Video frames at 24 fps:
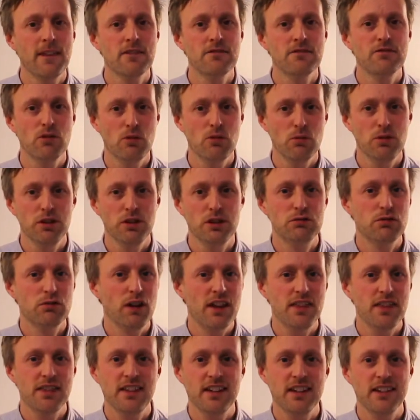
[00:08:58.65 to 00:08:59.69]
for all the
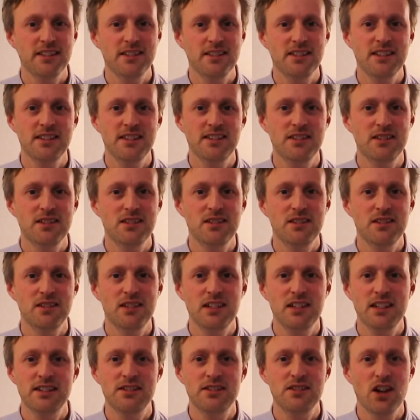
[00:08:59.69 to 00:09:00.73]
great things
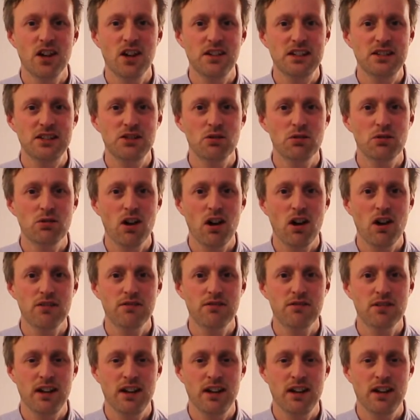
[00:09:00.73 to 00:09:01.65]
he's done in your life